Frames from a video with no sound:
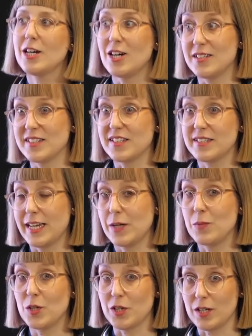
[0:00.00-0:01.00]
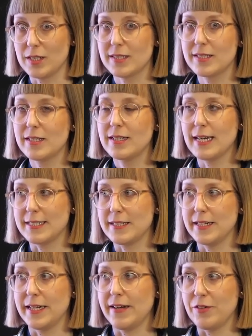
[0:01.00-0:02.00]
unsustainable goods at
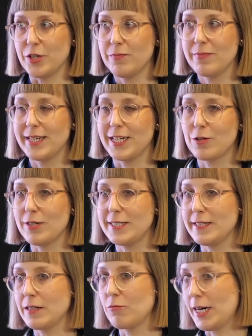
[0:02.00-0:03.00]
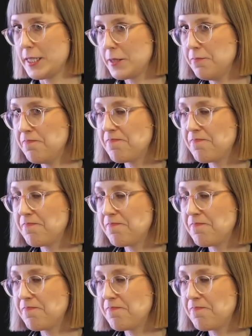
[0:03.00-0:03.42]
an ever-increasing rate.